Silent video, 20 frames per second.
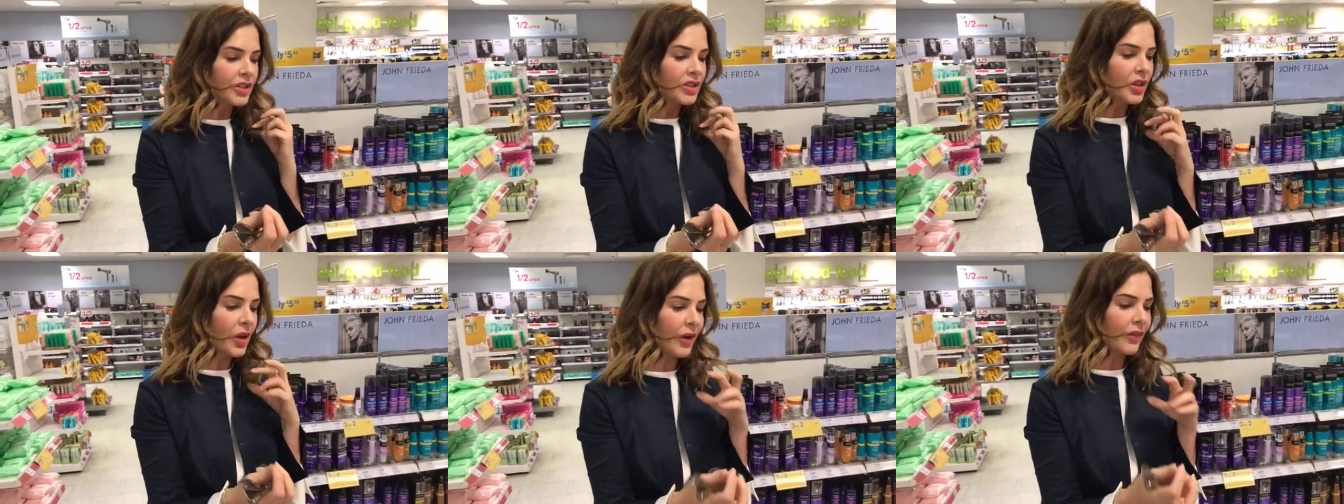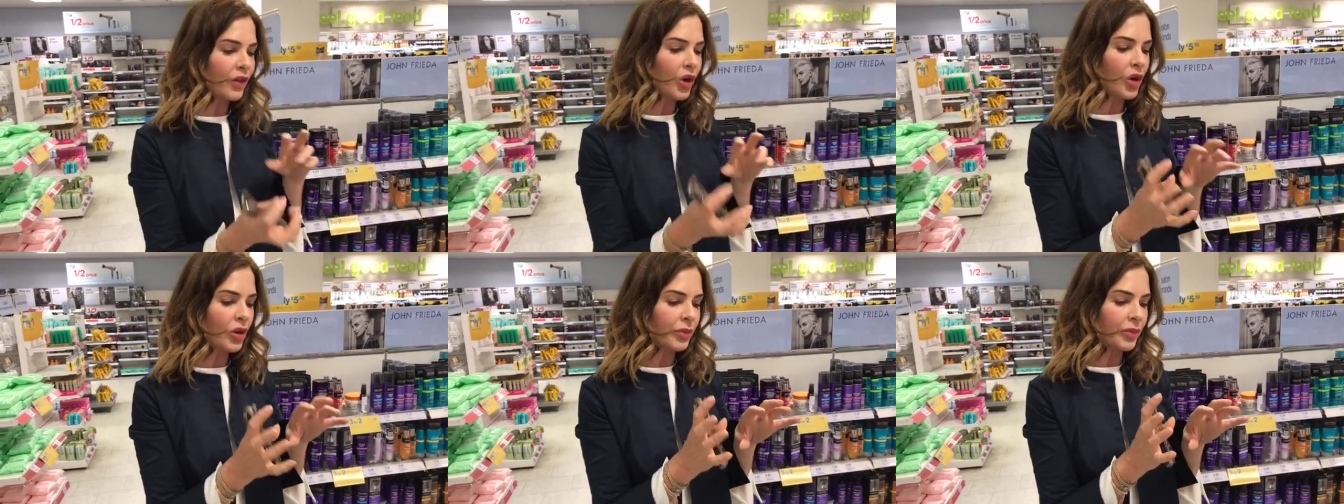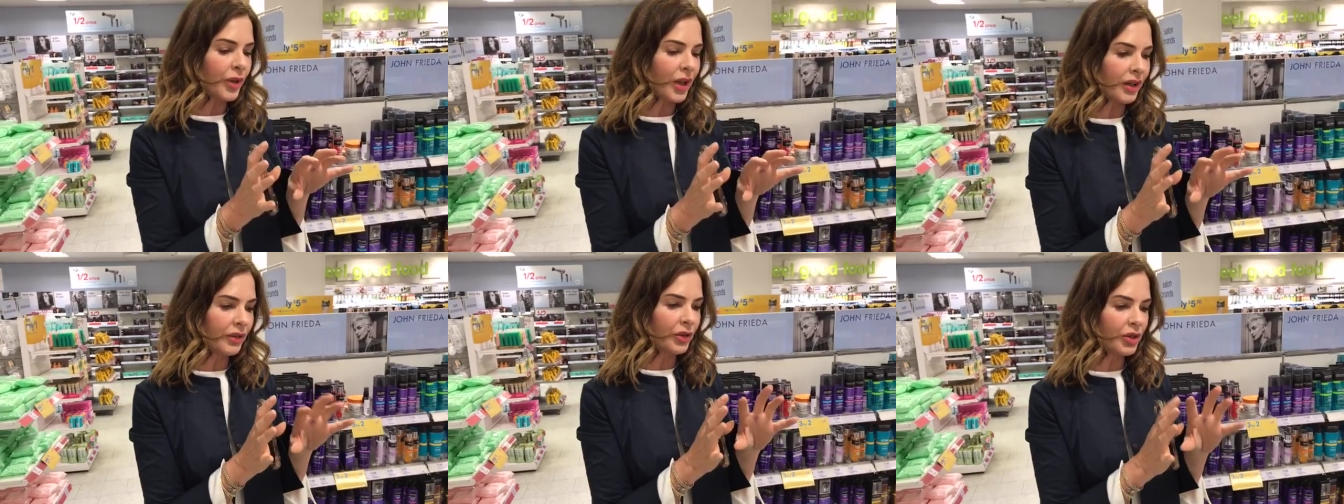So I've got
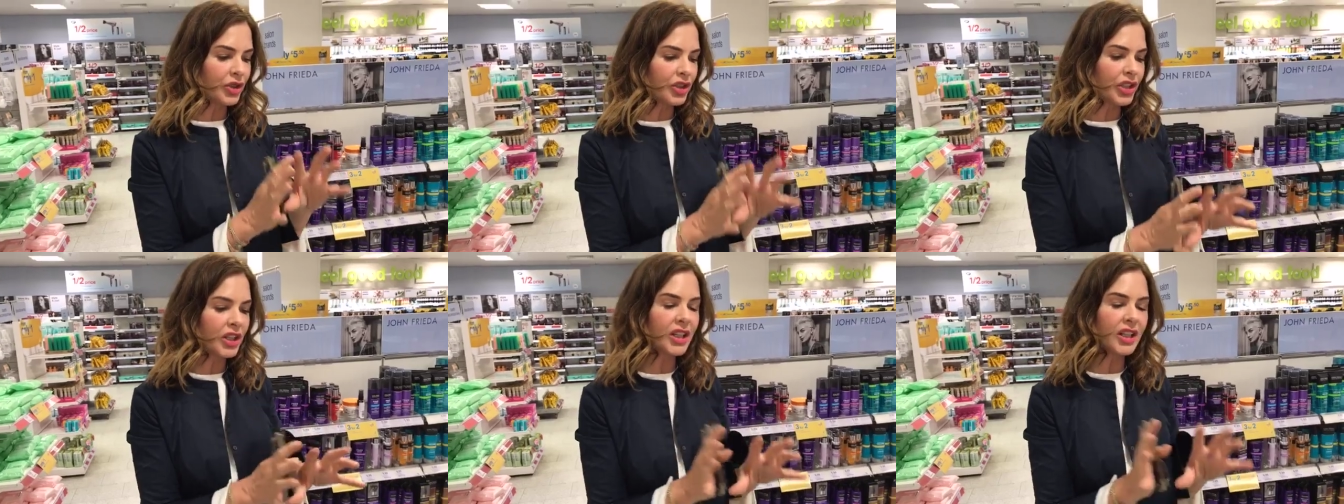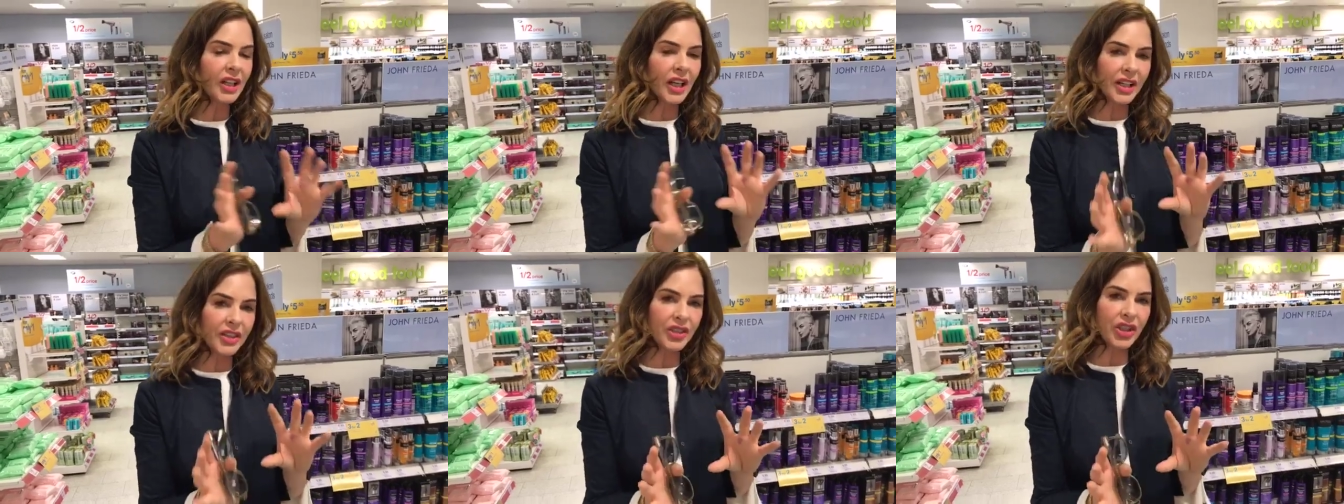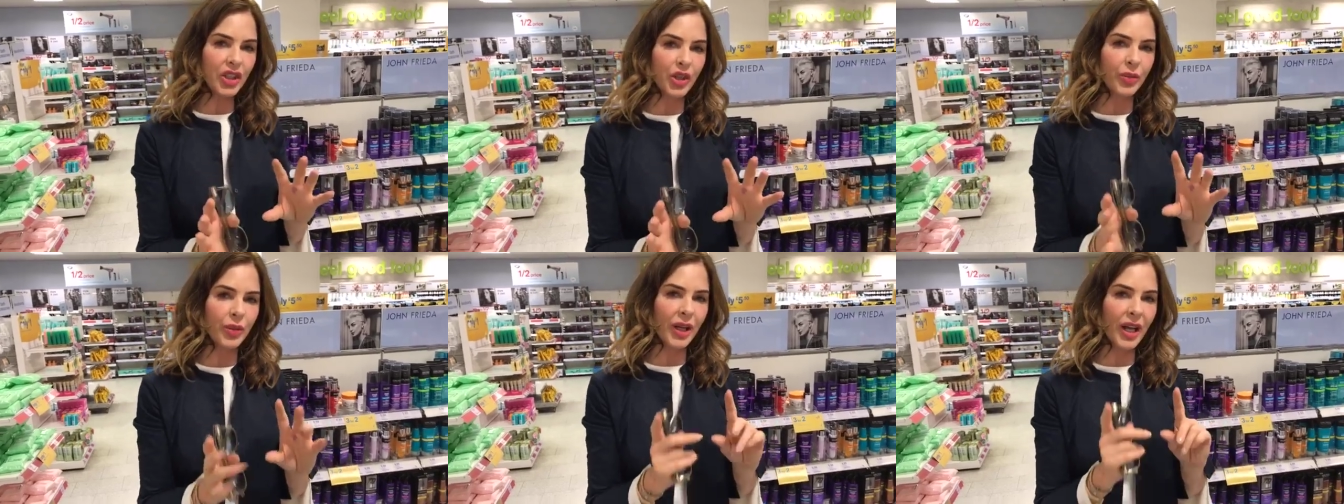my routine I
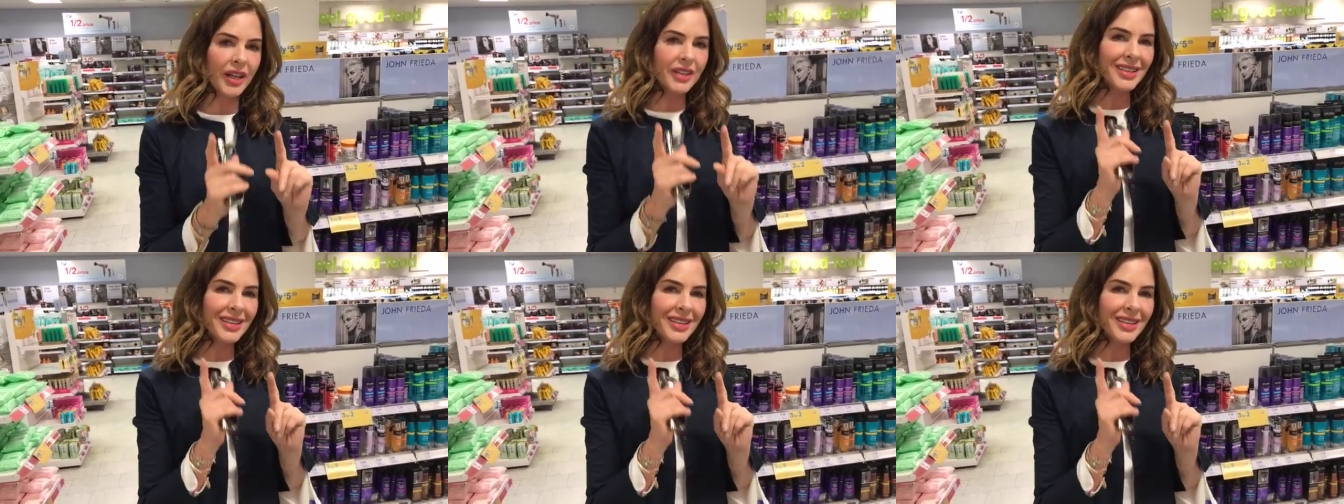do, but I